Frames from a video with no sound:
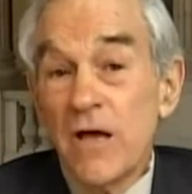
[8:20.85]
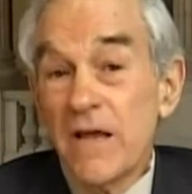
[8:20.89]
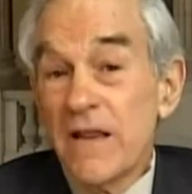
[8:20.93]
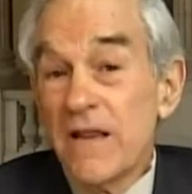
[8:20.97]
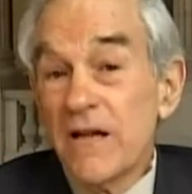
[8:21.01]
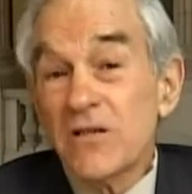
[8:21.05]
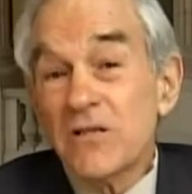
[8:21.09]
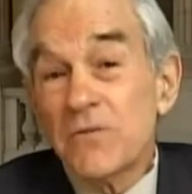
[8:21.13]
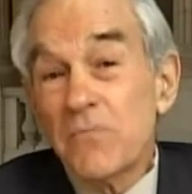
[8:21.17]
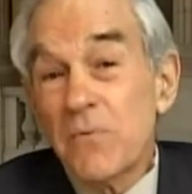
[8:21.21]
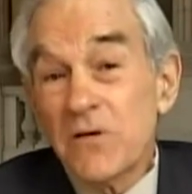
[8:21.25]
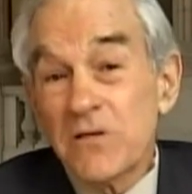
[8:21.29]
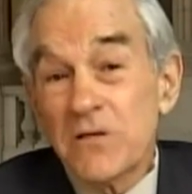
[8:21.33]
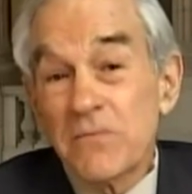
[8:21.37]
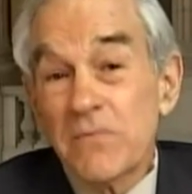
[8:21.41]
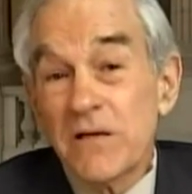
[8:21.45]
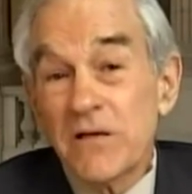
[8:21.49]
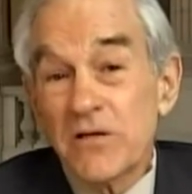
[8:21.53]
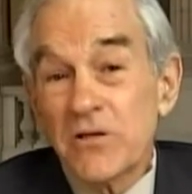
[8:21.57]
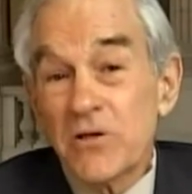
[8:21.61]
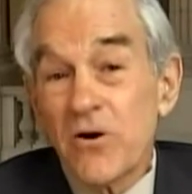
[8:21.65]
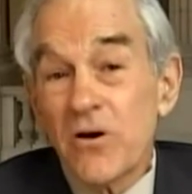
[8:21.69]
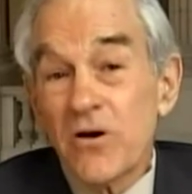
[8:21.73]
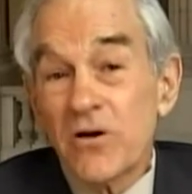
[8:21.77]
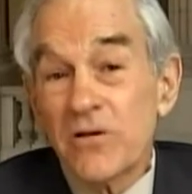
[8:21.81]
They're supposed to be in
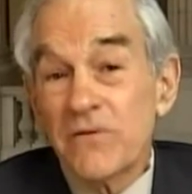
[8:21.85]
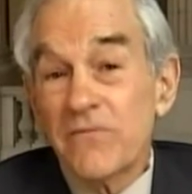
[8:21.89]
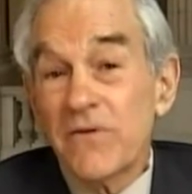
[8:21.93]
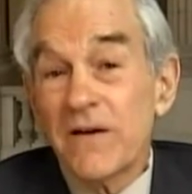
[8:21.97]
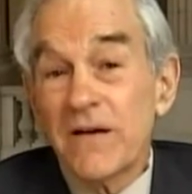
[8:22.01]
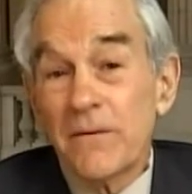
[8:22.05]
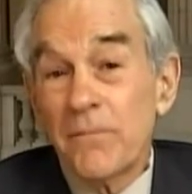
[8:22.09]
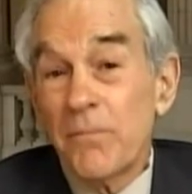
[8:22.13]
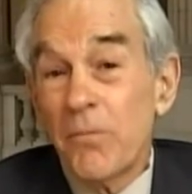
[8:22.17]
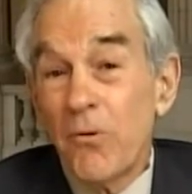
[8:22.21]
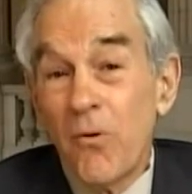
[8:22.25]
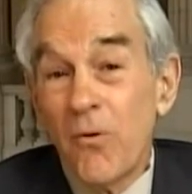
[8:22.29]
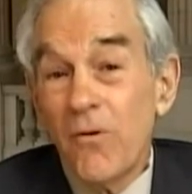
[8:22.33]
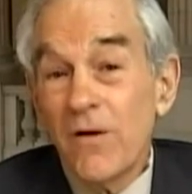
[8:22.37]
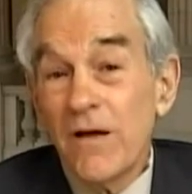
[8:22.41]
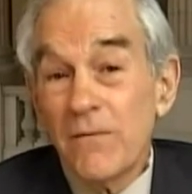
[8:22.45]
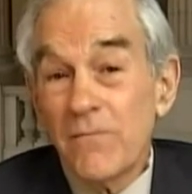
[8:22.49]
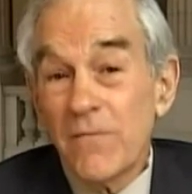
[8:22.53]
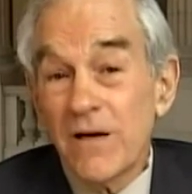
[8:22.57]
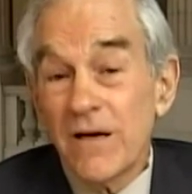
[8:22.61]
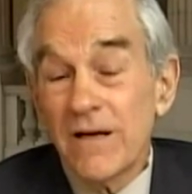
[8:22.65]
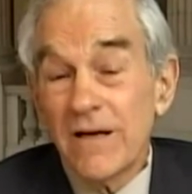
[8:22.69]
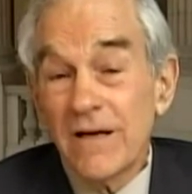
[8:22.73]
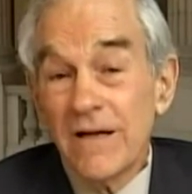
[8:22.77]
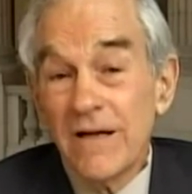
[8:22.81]
charge of
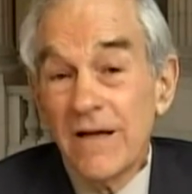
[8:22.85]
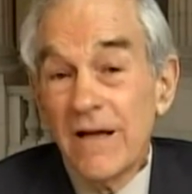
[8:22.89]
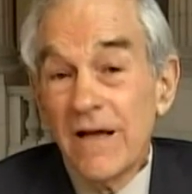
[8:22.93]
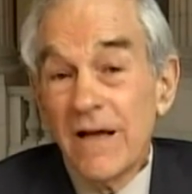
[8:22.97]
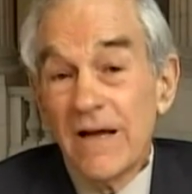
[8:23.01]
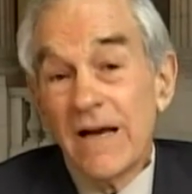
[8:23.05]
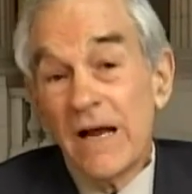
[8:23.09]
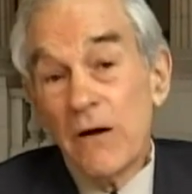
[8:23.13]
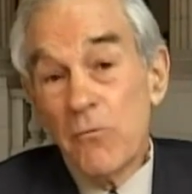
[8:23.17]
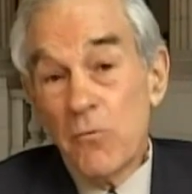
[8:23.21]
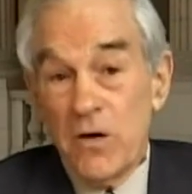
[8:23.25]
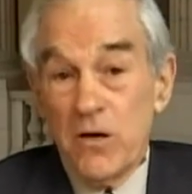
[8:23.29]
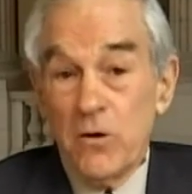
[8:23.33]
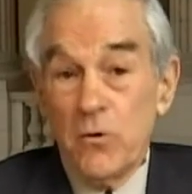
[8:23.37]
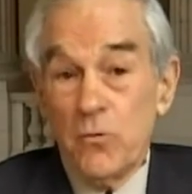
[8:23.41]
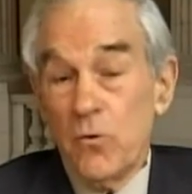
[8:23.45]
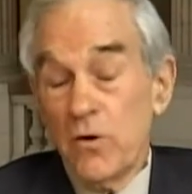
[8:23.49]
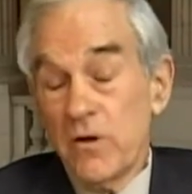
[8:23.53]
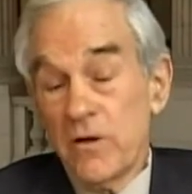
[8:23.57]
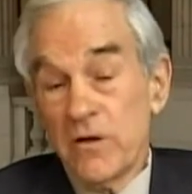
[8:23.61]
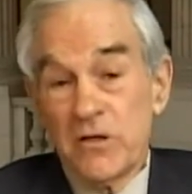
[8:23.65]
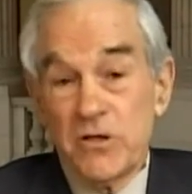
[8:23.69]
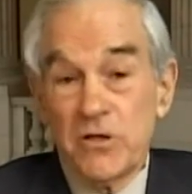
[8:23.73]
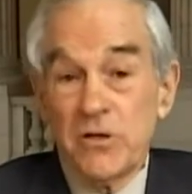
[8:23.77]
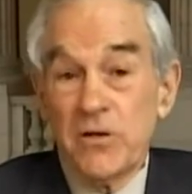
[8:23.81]
unemployment, and they wonder,
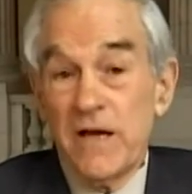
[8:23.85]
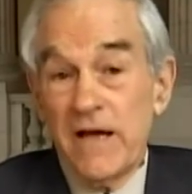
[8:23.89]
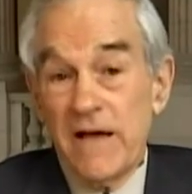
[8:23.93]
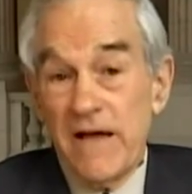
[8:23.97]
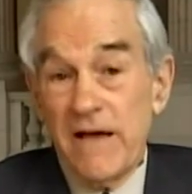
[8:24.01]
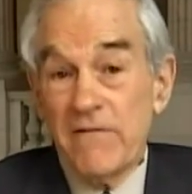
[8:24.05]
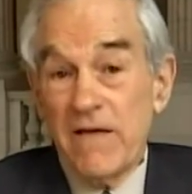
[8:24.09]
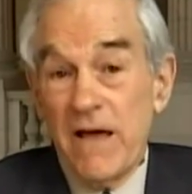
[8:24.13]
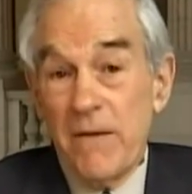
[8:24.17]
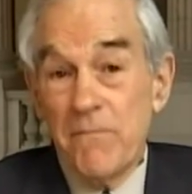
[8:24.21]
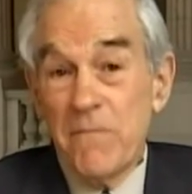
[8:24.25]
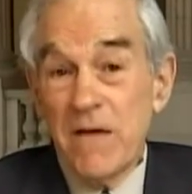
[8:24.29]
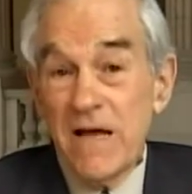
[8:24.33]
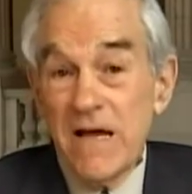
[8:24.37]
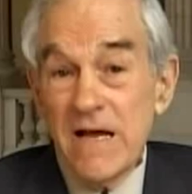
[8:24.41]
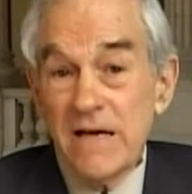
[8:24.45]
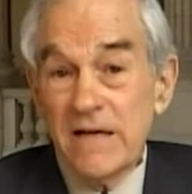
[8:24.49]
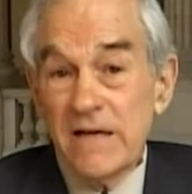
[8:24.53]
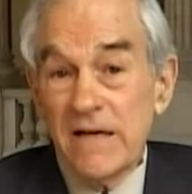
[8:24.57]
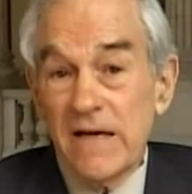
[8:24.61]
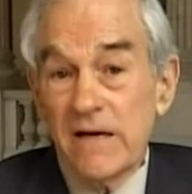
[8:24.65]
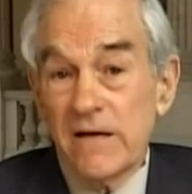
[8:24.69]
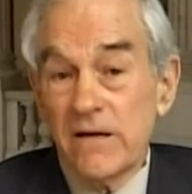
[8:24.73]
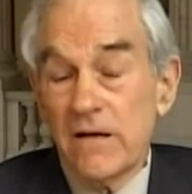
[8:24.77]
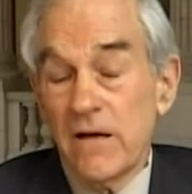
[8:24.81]
well, they should have had that
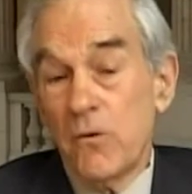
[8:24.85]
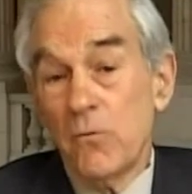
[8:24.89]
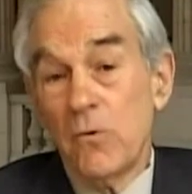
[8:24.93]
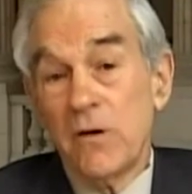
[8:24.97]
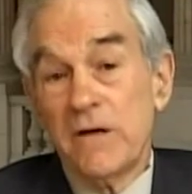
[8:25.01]
mandate or not.